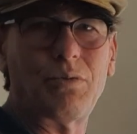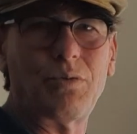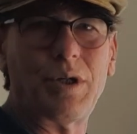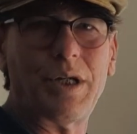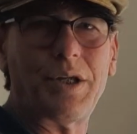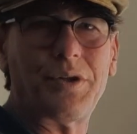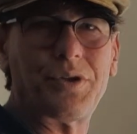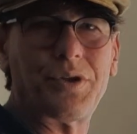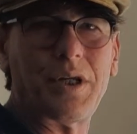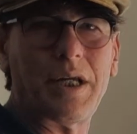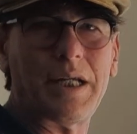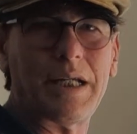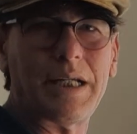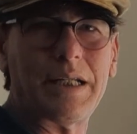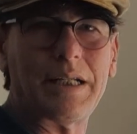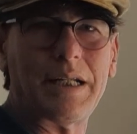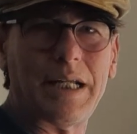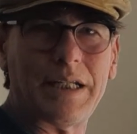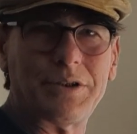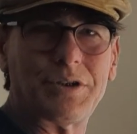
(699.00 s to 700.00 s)
with
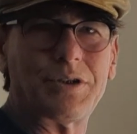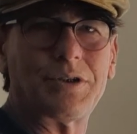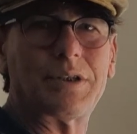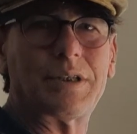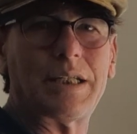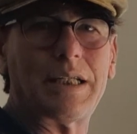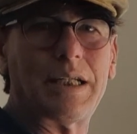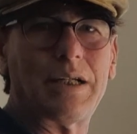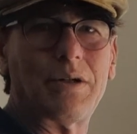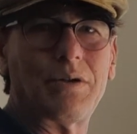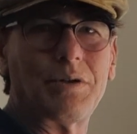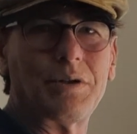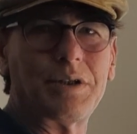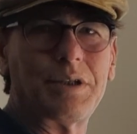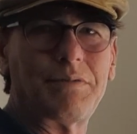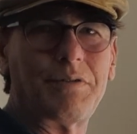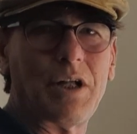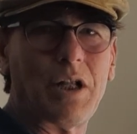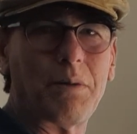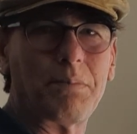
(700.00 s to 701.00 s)
an agency or a
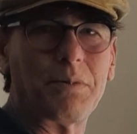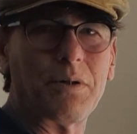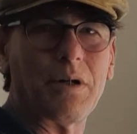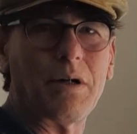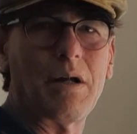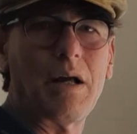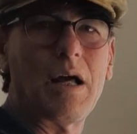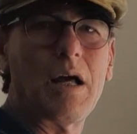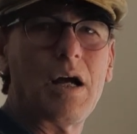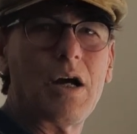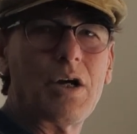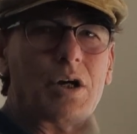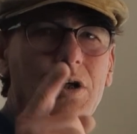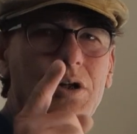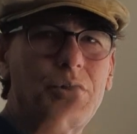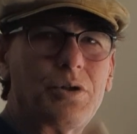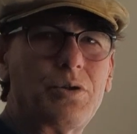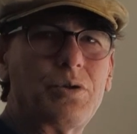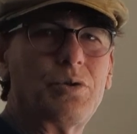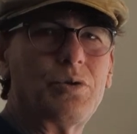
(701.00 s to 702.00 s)
developer.
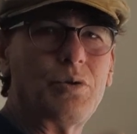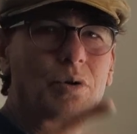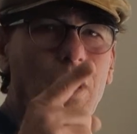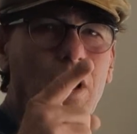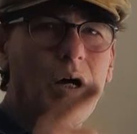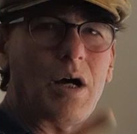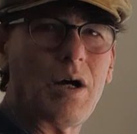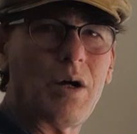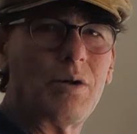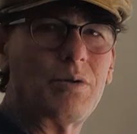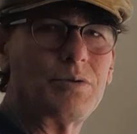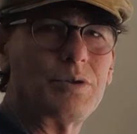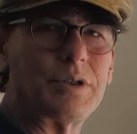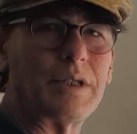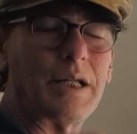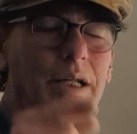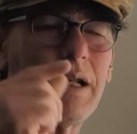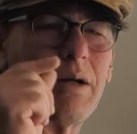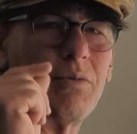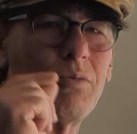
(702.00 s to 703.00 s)
Who owns
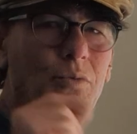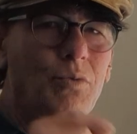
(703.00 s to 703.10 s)
it, and